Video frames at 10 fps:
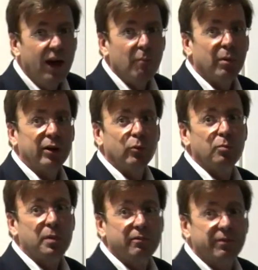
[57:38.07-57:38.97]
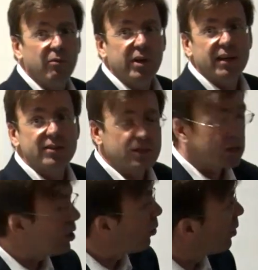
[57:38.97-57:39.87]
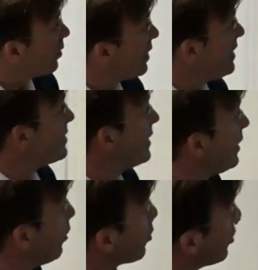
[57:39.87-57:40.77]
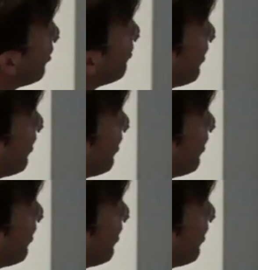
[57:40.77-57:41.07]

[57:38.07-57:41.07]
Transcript: but it would be very insecure and easily knocked over,